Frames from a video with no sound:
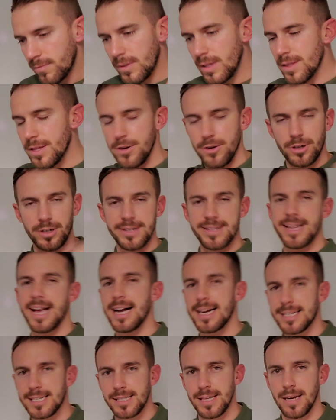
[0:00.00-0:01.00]
then you're gonna
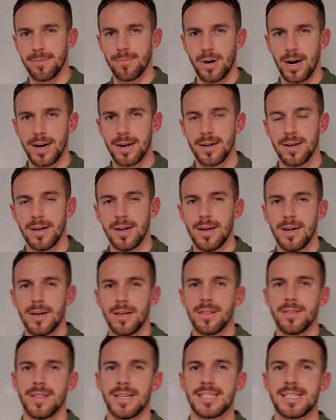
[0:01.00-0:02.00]
text them, right?
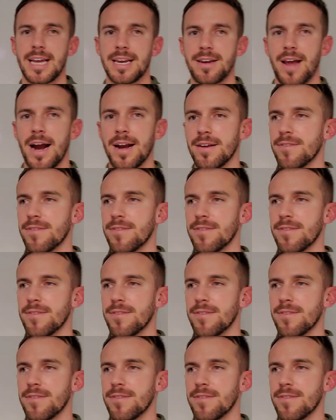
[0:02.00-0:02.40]
They say I